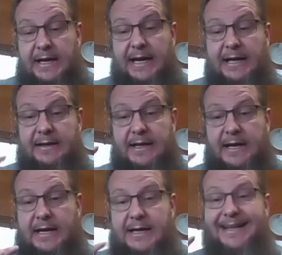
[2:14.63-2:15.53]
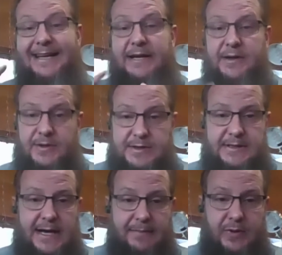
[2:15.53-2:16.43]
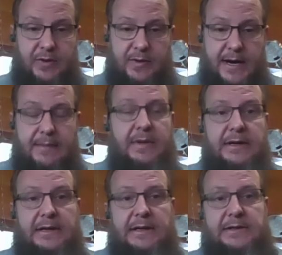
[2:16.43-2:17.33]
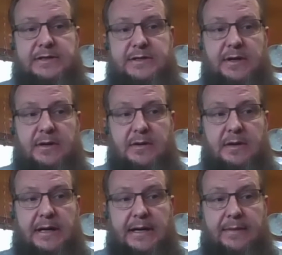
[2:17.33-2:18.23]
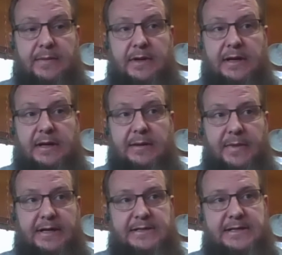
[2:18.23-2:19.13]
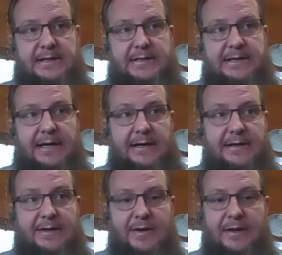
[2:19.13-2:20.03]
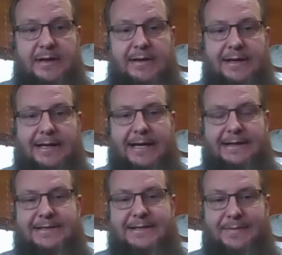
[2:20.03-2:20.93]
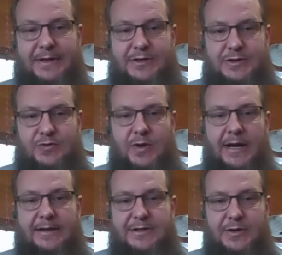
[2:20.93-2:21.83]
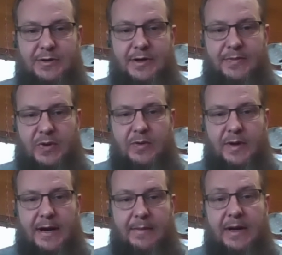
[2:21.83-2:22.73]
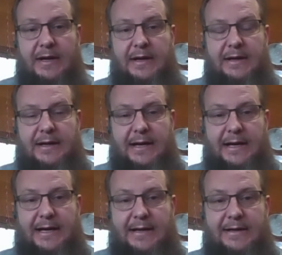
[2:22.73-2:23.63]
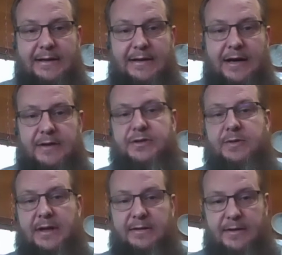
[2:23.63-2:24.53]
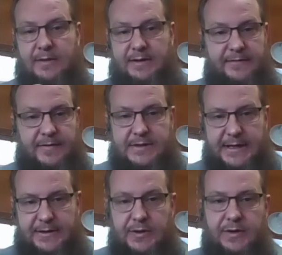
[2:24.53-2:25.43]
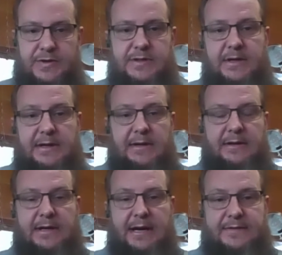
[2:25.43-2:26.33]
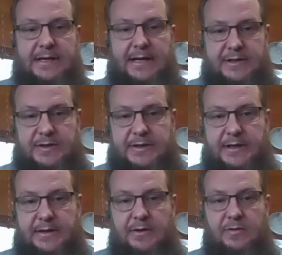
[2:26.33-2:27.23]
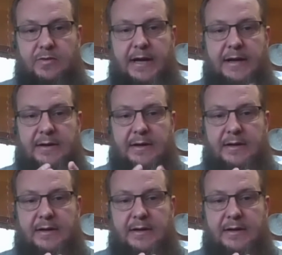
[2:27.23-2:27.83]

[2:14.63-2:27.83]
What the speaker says: and they adhere to that program, so it means that they can't simply just write a security program and not do anything with it for 10 years. They have to actually, write a